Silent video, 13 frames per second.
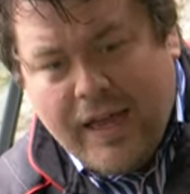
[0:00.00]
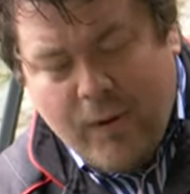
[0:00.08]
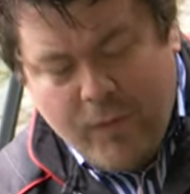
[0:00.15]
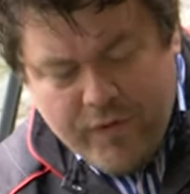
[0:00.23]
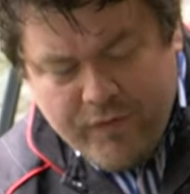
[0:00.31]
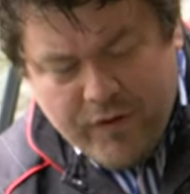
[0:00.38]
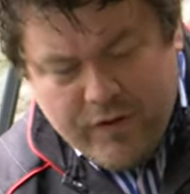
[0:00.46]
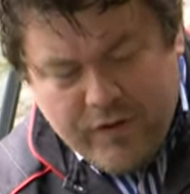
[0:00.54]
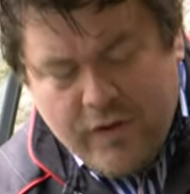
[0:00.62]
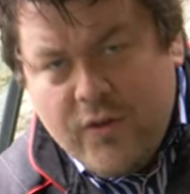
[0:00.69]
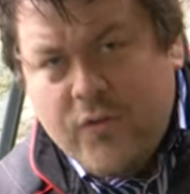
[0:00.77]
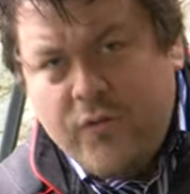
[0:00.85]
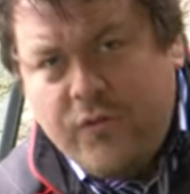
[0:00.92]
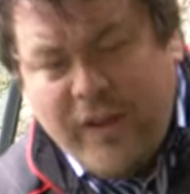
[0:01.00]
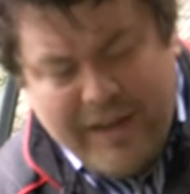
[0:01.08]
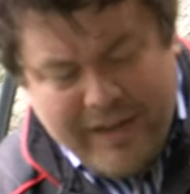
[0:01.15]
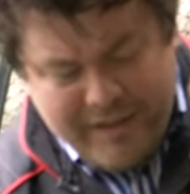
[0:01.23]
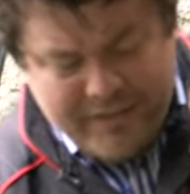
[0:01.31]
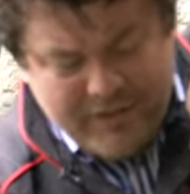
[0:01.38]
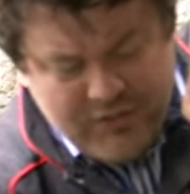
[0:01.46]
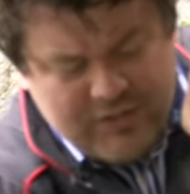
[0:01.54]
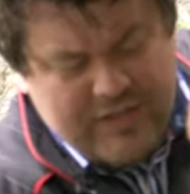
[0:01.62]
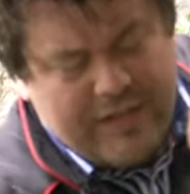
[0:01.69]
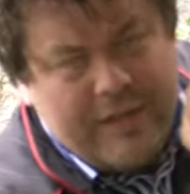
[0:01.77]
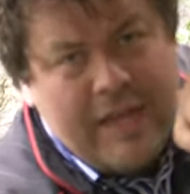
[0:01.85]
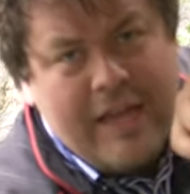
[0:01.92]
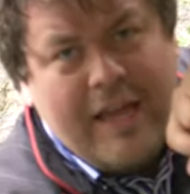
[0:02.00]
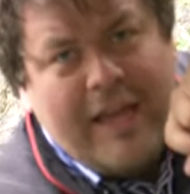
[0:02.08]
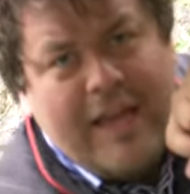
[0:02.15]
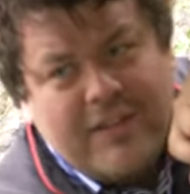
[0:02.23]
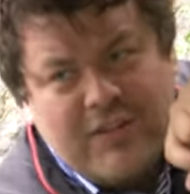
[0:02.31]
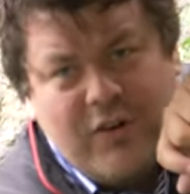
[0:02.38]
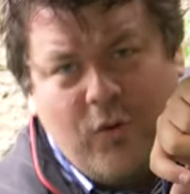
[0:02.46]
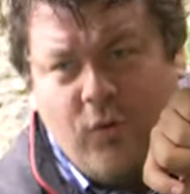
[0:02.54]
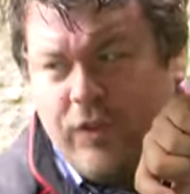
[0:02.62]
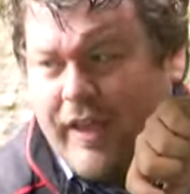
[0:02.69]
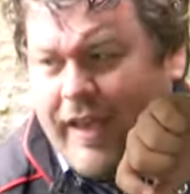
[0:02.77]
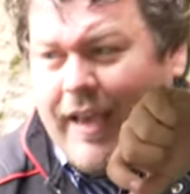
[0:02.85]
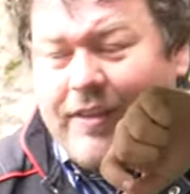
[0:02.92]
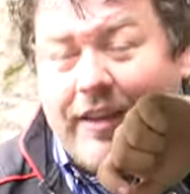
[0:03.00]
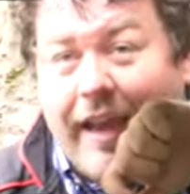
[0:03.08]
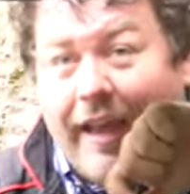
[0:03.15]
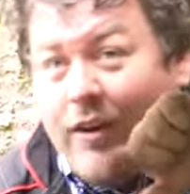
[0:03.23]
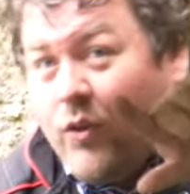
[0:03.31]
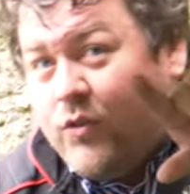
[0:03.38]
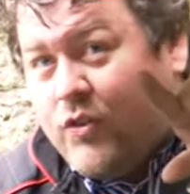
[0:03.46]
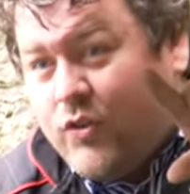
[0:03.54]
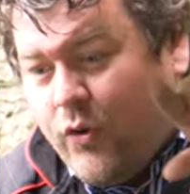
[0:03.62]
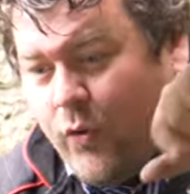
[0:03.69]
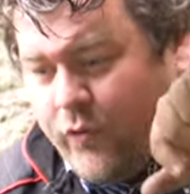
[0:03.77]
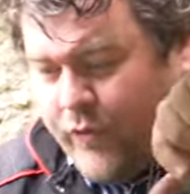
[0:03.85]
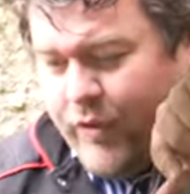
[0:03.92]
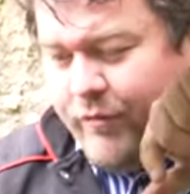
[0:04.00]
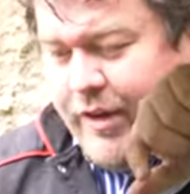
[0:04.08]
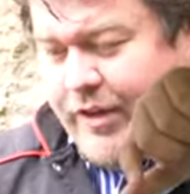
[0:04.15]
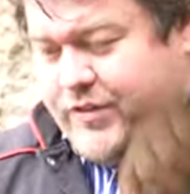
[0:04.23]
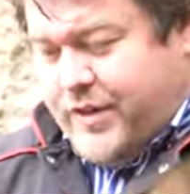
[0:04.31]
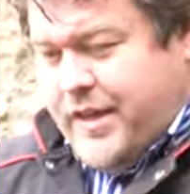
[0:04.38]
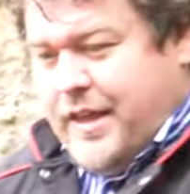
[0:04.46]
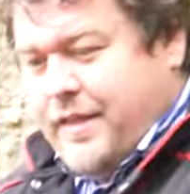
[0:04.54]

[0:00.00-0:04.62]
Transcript: However, fitting in this thing isn't all that easy and not at all for the reason